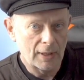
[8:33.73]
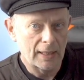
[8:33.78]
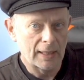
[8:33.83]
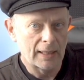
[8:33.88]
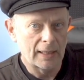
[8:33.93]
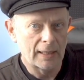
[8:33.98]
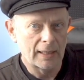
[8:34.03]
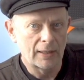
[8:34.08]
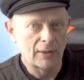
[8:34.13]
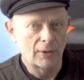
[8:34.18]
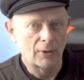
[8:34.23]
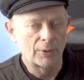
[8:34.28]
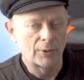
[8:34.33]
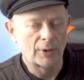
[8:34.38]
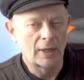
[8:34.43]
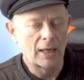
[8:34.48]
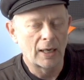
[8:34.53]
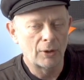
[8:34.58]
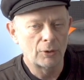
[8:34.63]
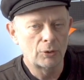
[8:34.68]
on
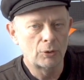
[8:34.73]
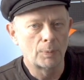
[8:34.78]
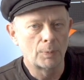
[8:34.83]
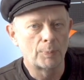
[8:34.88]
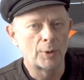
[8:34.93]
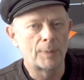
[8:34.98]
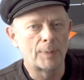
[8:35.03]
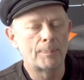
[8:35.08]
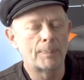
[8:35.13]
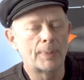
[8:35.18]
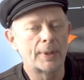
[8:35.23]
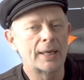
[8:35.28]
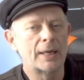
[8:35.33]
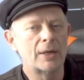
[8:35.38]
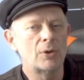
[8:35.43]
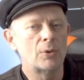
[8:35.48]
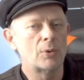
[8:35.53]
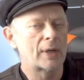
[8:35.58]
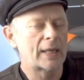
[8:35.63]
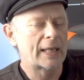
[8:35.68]
how to prepare
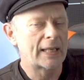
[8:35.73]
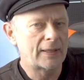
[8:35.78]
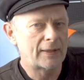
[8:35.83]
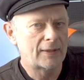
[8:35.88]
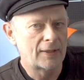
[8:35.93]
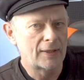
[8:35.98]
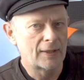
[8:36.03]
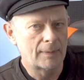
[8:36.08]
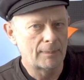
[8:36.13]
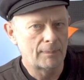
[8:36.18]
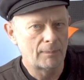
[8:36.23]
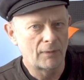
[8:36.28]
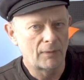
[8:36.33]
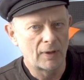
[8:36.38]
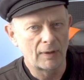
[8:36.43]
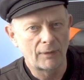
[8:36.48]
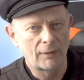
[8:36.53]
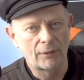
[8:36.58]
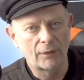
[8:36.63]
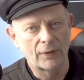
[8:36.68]
your ATEM
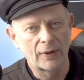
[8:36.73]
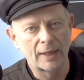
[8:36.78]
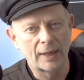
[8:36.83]
with